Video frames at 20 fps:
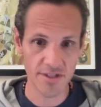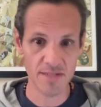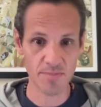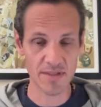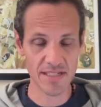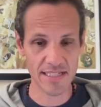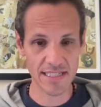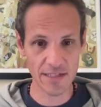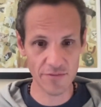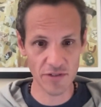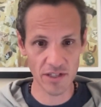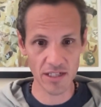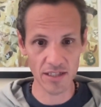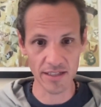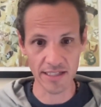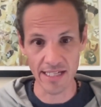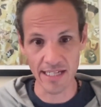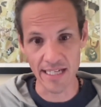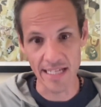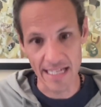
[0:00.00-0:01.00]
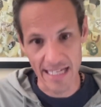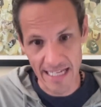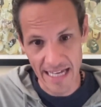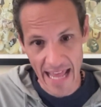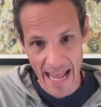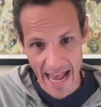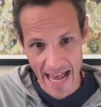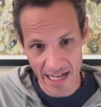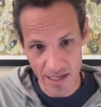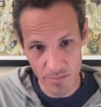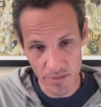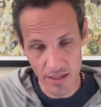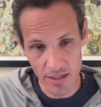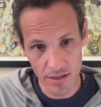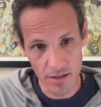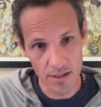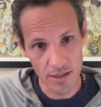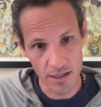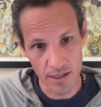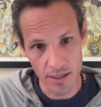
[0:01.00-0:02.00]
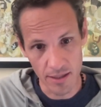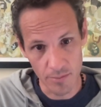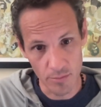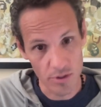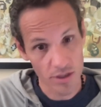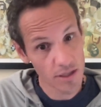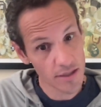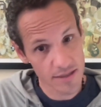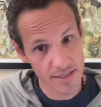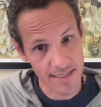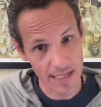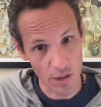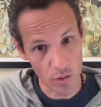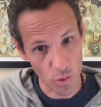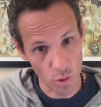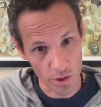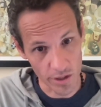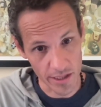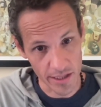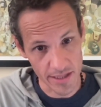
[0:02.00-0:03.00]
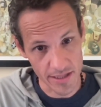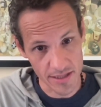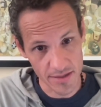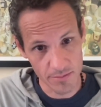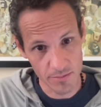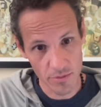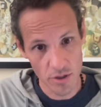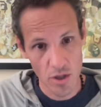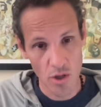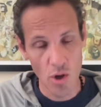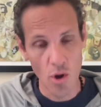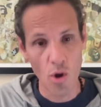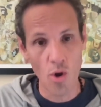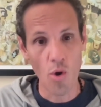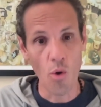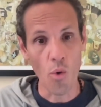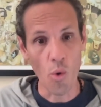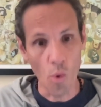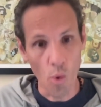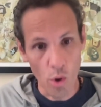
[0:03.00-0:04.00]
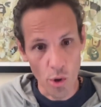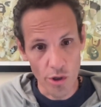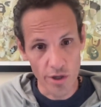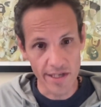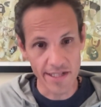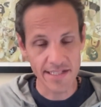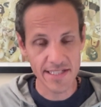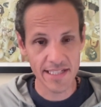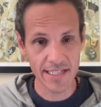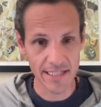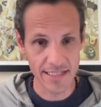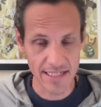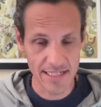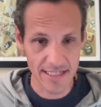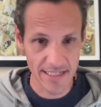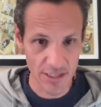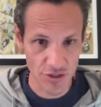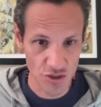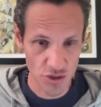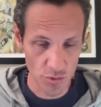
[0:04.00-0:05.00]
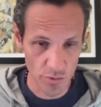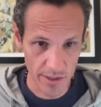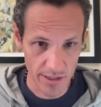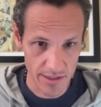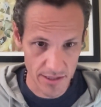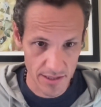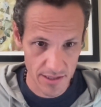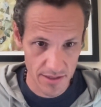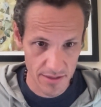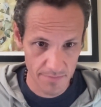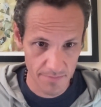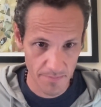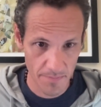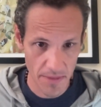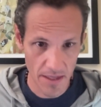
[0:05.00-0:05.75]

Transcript: specifically an inanimate cell organism or its constituents.